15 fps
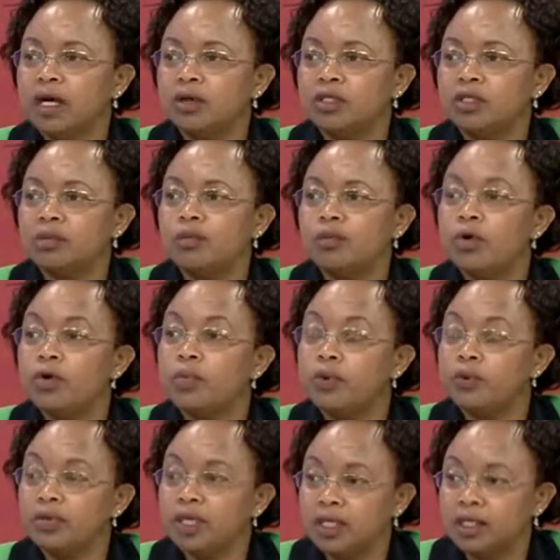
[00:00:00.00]
out more
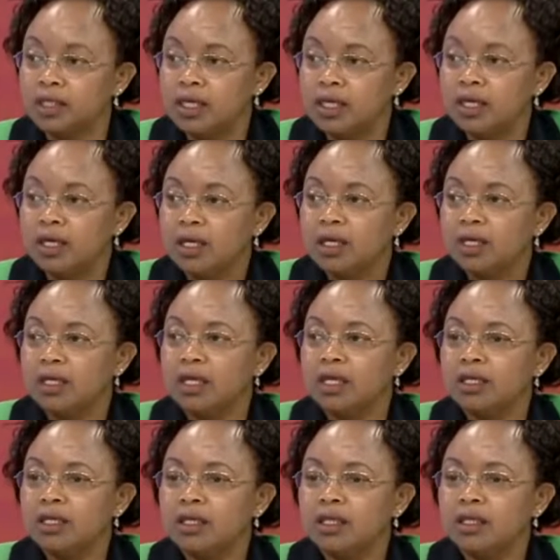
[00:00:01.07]
products
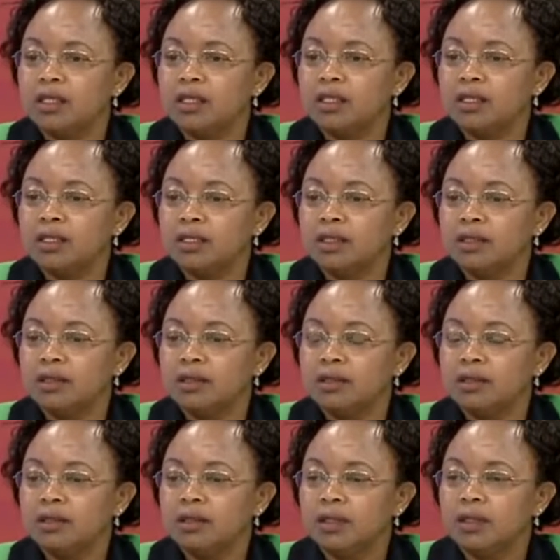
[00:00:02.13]
than
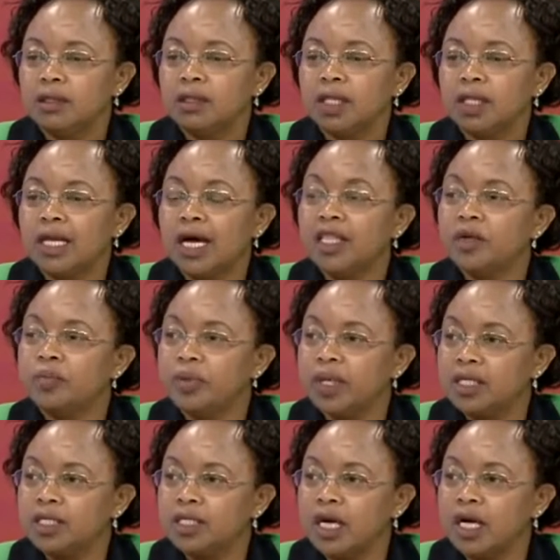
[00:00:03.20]
than other
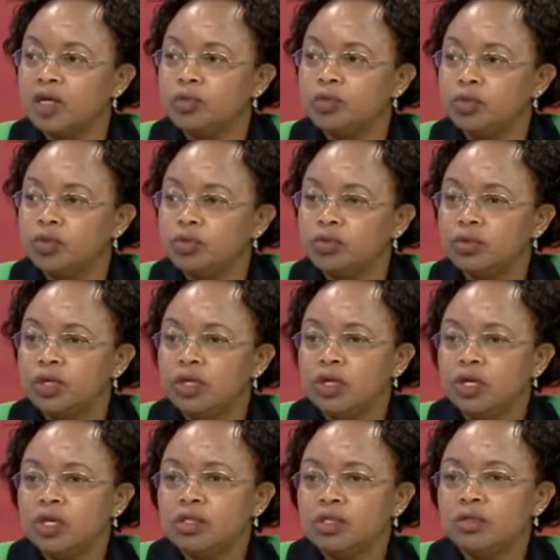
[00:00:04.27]
plants are able to.
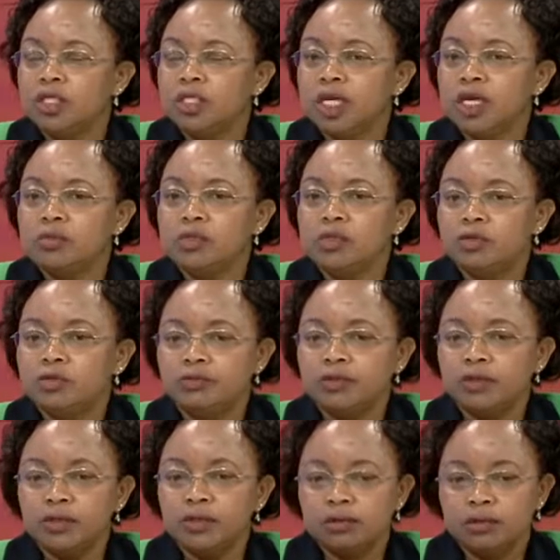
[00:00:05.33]
So in terms
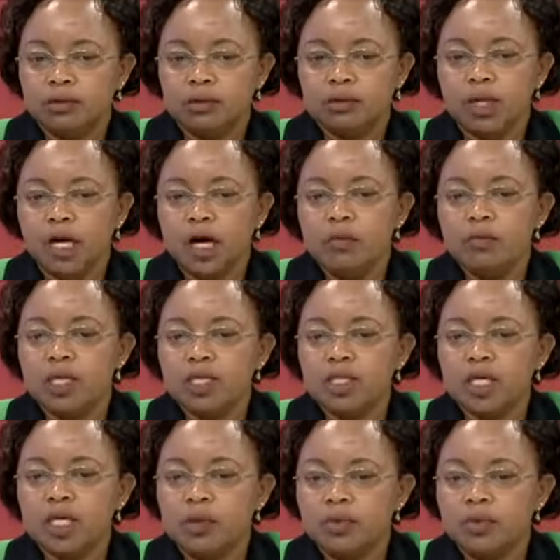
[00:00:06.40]
of how
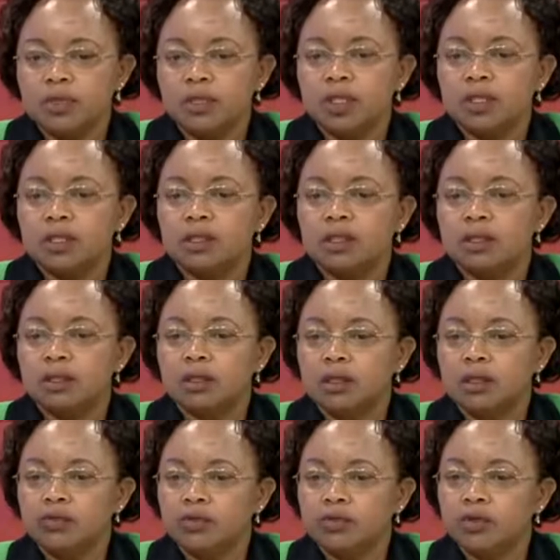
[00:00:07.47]
much carbon,
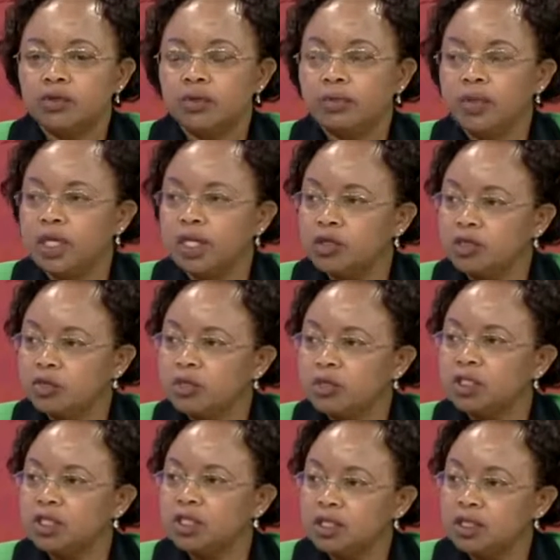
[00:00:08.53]
if you compare the normal
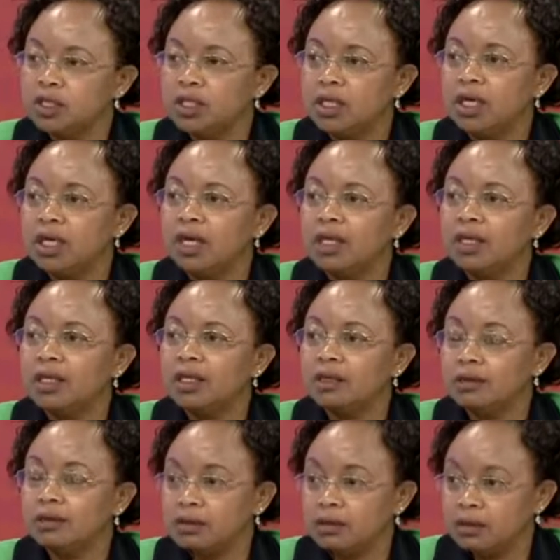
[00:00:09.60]
trees and
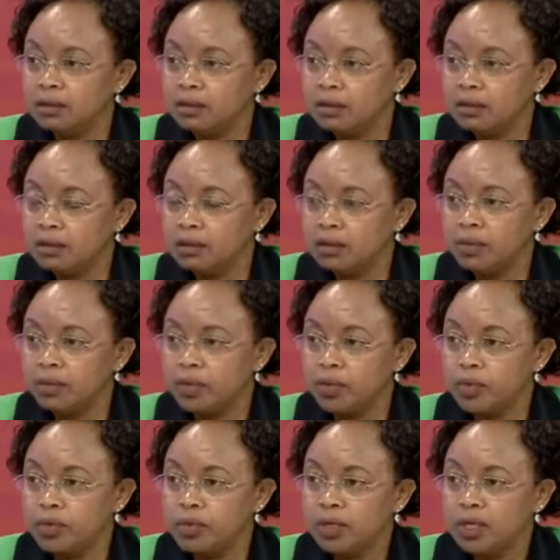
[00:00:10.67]
the bamboo,